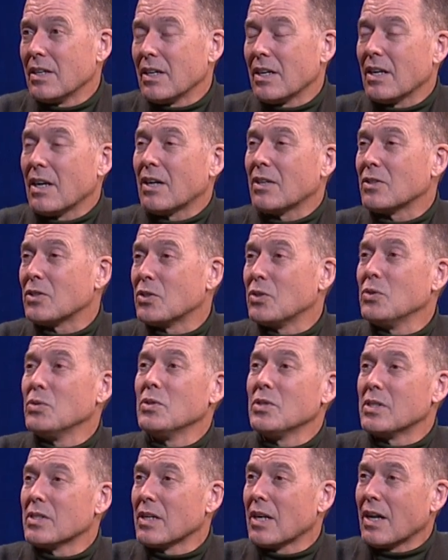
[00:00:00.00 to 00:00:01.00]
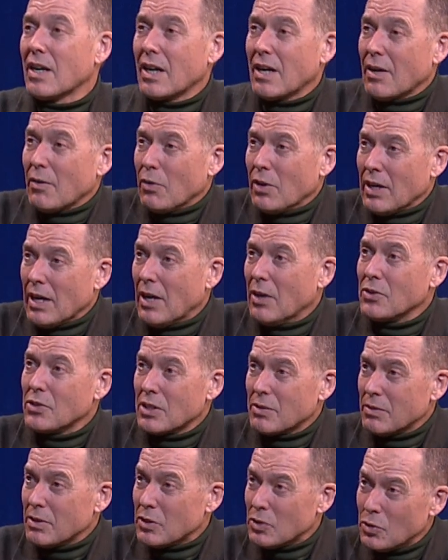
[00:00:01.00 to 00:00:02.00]
And R2 is 1 house
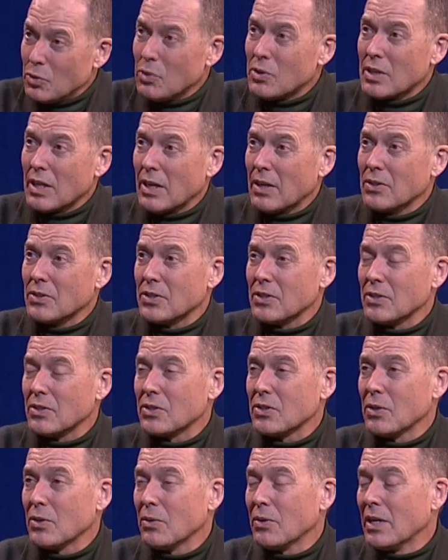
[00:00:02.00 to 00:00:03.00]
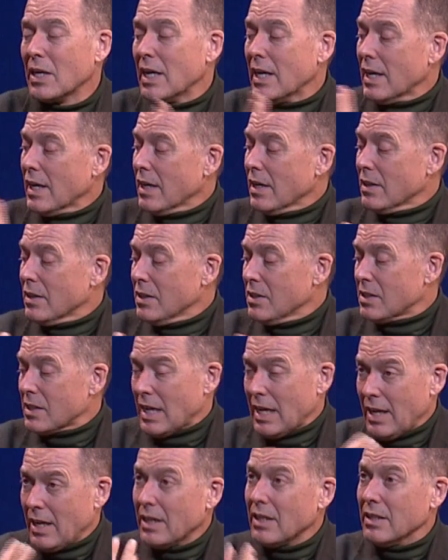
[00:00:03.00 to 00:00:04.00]
every 2,000. So these
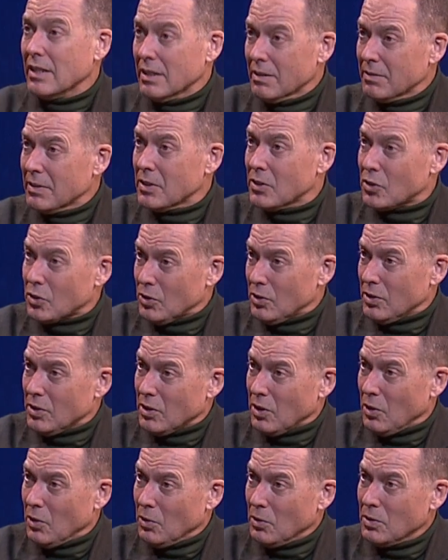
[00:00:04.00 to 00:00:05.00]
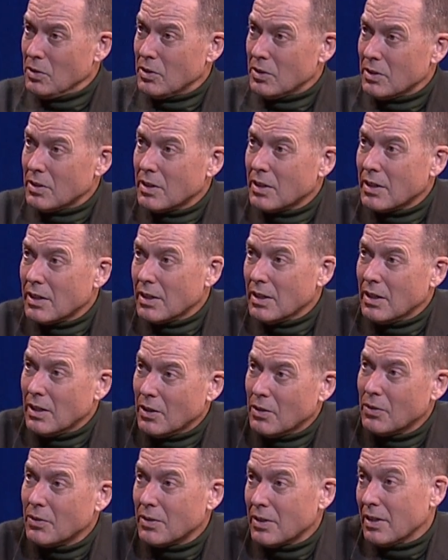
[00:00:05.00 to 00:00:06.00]
can live in certain codes,
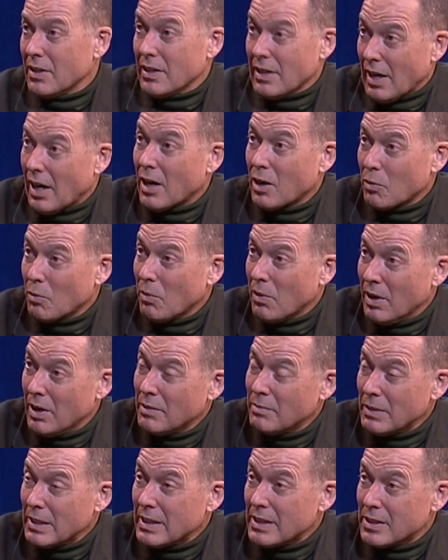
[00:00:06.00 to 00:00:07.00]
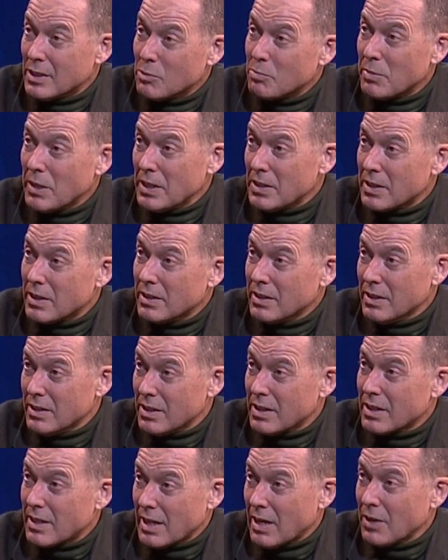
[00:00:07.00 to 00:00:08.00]
R1, because it basically is
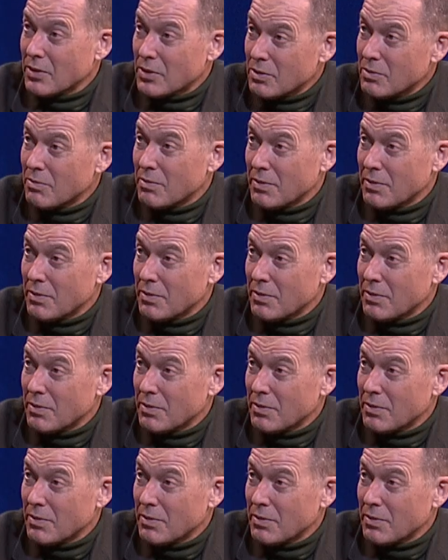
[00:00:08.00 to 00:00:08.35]
1,000